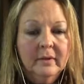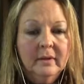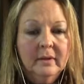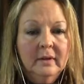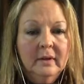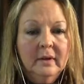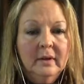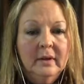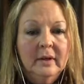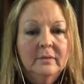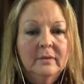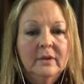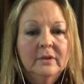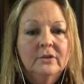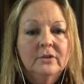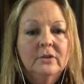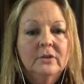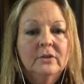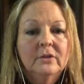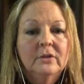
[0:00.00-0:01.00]
I want you
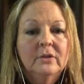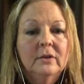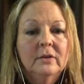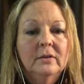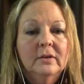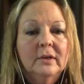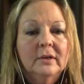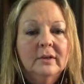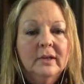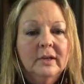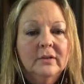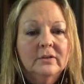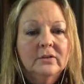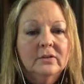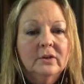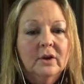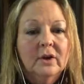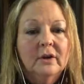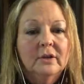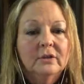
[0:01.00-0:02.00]
to know that that
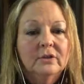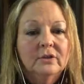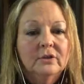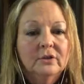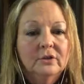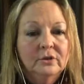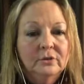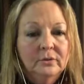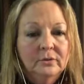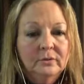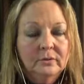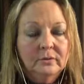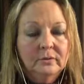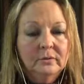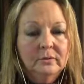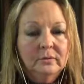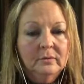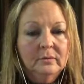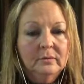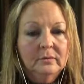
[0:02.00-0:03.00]
scars you.
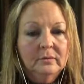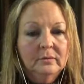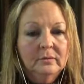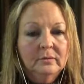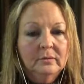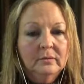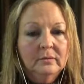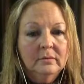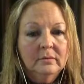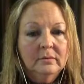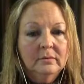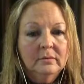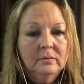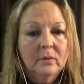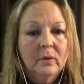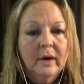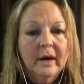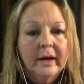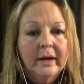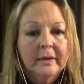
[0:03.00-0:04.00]

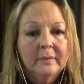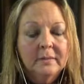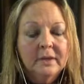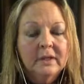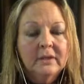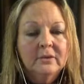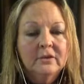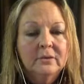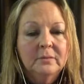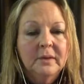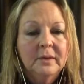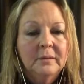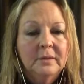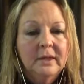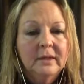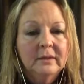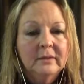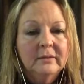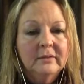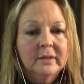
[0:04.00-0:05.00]
Why? Because you may be in
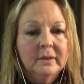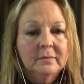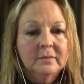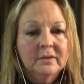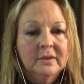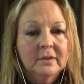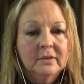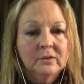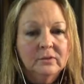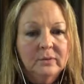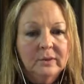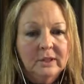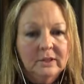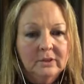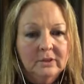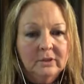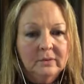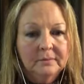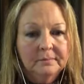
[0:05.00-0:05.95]
the same situation.